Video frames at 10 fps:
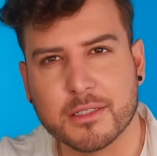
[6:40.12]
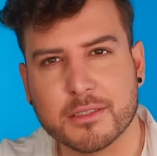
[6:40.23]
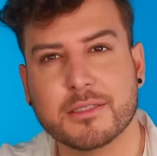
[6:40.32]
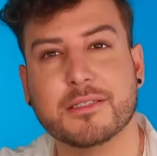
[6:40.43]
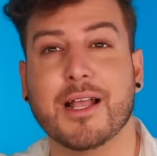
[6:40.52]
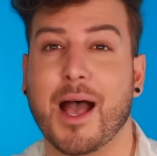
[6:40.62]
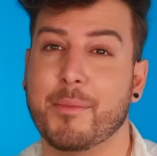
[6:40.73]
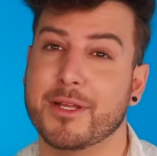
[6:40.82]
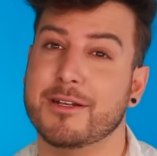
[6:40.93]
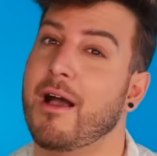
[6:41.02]
Stop
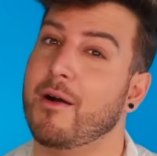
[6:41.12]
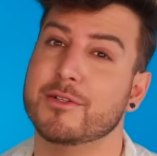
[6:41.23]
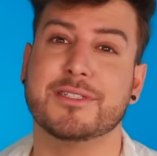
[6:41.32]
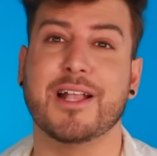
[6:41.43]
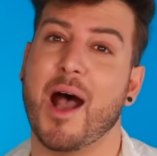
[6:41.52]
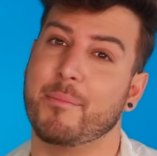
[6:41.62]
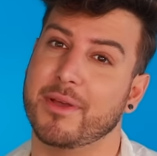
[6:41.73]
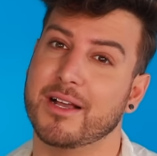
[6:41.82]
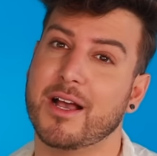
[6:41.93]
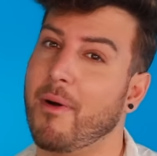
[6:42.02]
it. No, stop
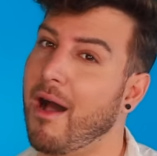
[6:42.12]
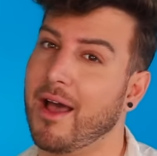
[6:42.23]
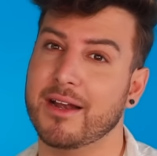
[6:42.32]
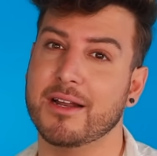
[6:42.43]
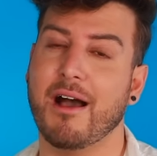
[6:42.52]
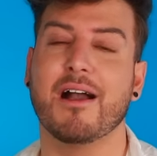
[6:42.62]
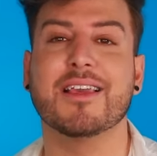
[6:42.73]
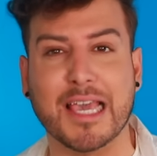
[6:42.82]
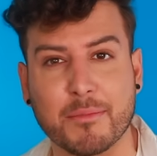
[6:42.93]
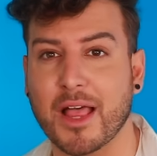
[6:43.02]
it. Come on, a
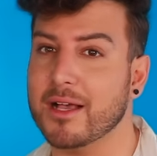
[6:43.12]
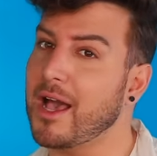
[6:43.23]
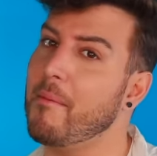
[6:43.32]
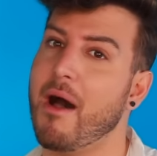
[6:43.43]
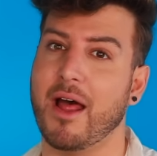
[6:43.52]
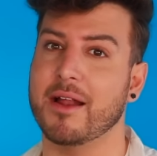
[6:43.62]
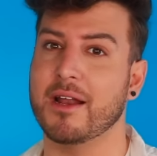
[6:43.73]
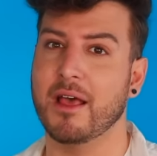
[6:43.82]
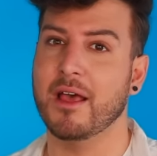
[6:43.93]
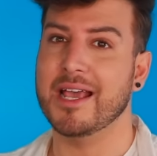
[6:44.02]
gimlet, come on.
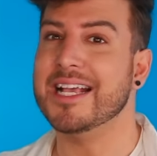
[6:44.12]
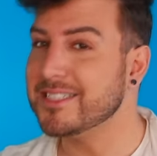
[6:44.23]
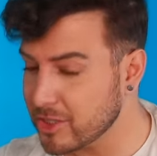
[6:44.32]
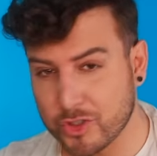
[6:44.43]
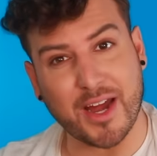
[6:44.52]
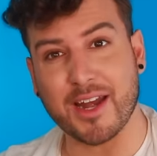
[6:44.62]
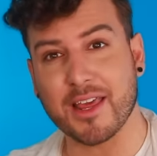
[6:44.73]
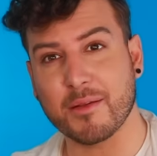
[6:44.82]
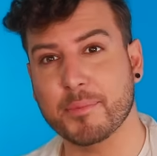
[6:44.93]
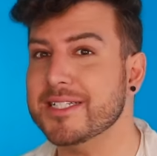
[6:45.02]
Is this
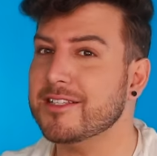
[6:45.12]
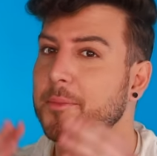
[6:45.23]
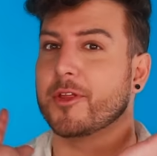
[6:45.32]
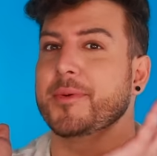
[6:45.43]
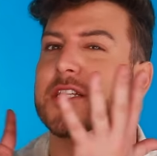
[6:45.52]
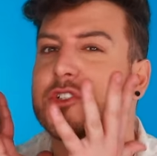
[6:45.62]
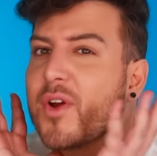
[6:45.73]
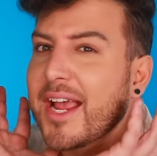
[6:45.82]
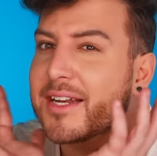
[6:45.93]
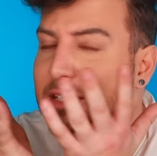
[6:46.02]
training? Please tell me they're being
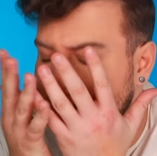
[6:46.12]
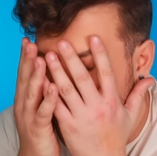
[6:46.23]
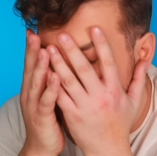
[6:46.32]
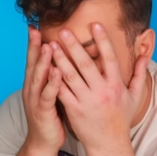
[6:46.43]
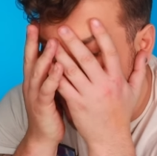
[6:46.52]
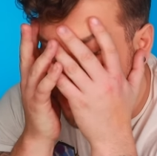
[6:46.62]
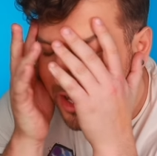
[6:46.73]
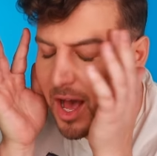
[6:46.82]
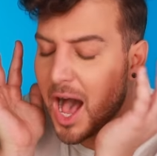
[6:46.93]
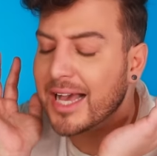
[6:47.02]
trained. Come on,
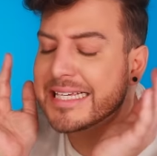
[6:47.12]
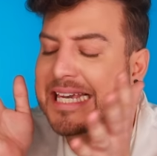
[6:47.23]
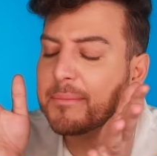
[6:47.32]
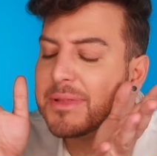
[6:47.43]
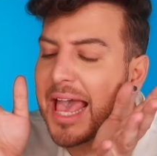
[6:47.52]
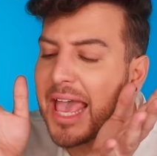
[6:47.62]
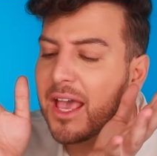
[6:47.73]
a gimlet.